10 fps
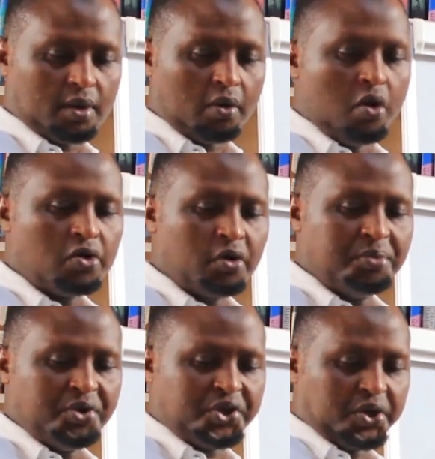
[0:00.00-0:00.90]

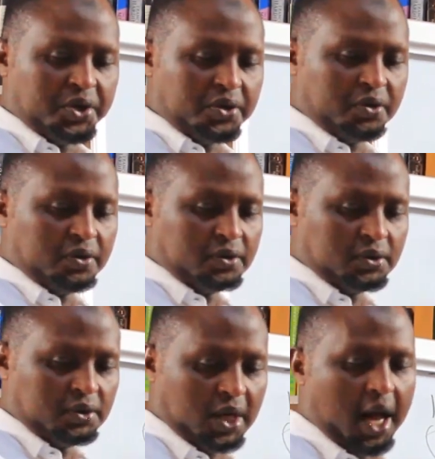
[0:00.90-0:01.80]
contribution,
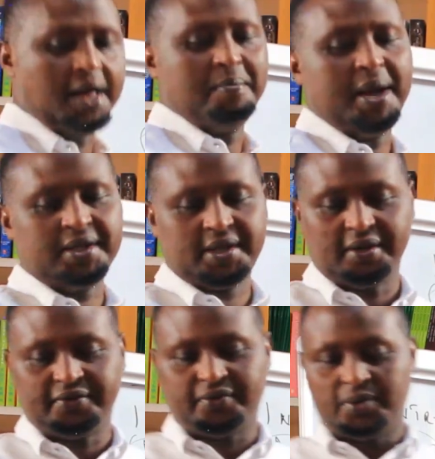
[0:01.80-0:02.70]
I
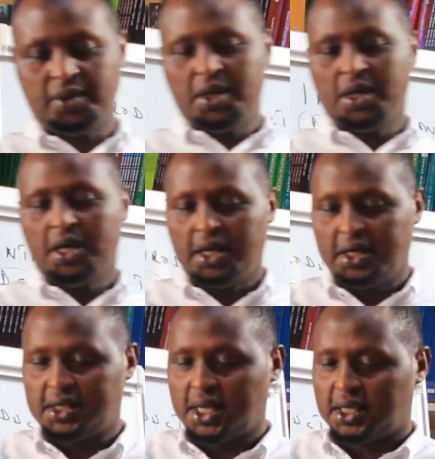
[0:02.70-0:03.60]
myself,
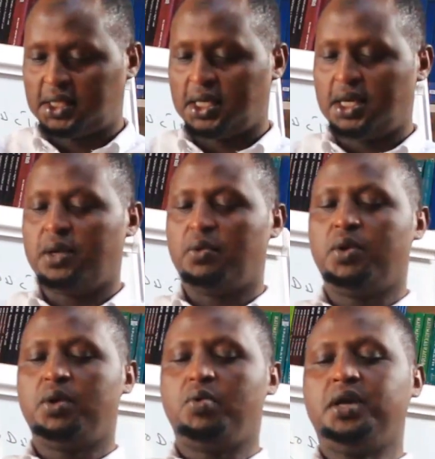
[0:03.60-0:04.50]
is that
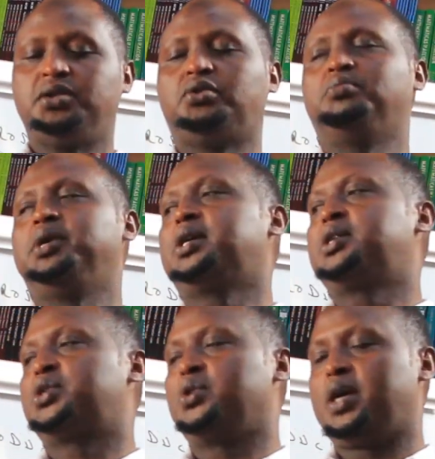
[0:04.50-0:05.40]
we want to make
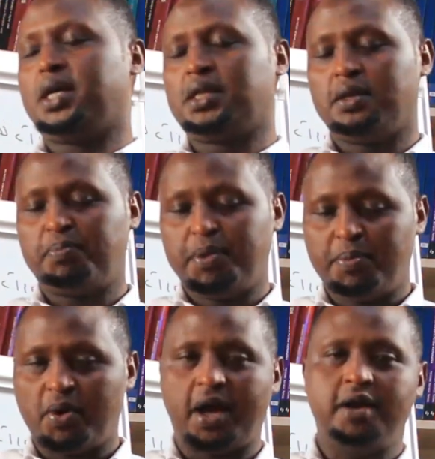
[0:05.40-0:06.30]
sure that the
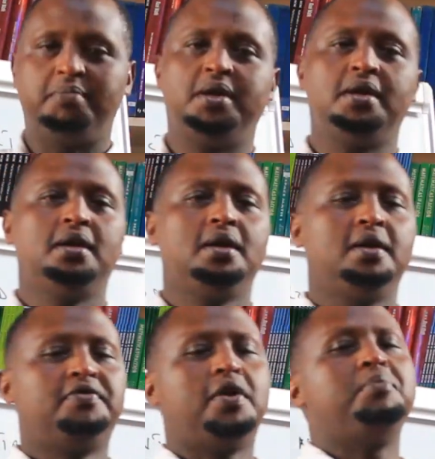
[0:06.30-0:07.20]
people can be
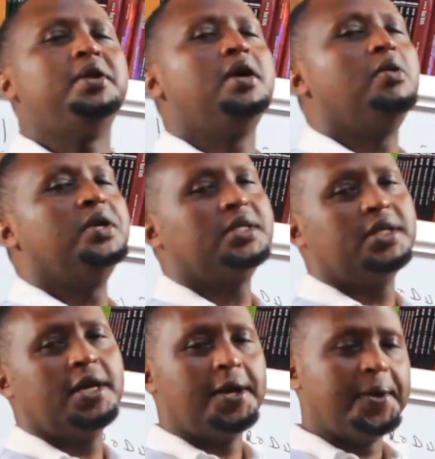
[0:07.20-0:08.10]
familiar with
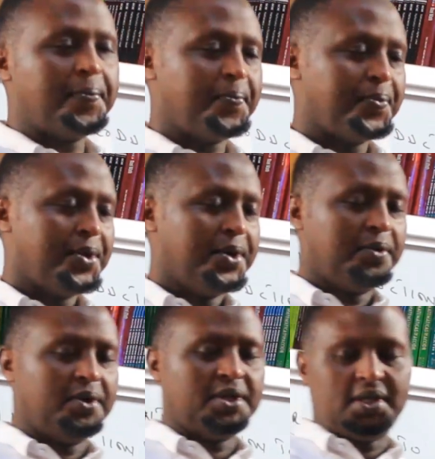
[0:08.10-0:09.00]

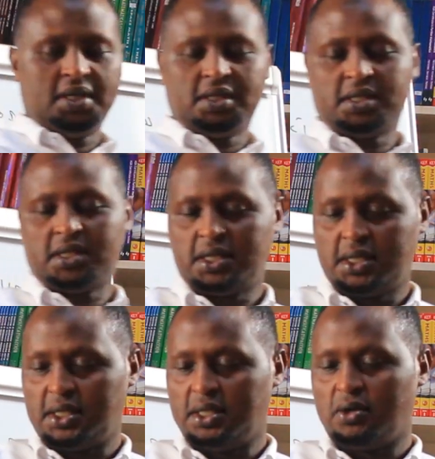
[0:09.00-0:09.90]

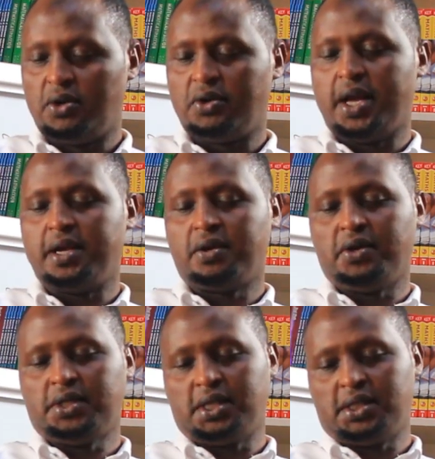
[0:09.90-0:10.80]
these online
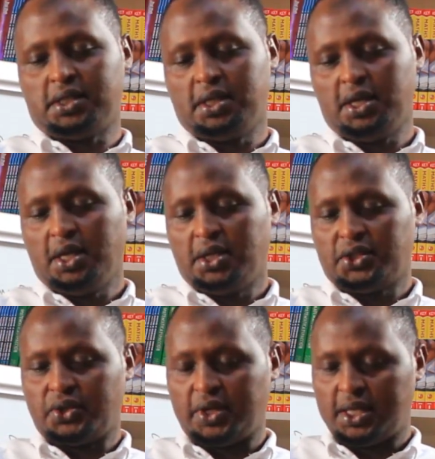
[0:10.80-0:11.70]
courses,
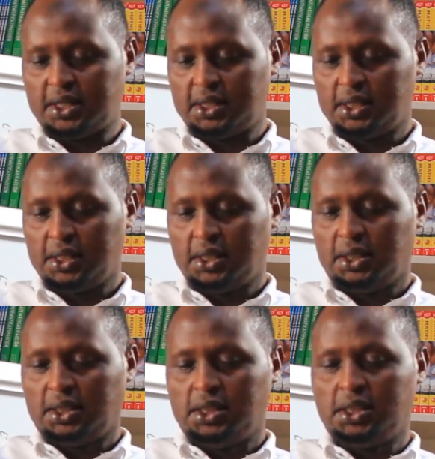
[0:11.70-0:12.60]
so that
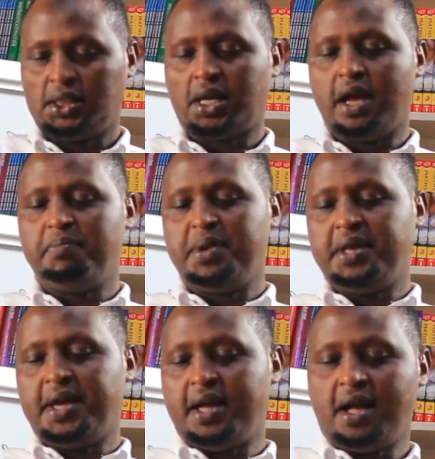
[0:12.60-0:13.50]
it can be
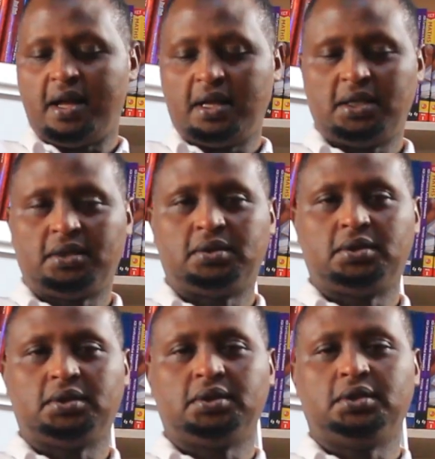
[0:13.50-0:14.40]
there.
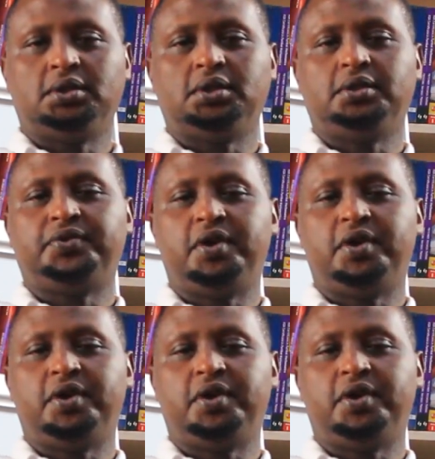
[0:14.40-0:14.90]
If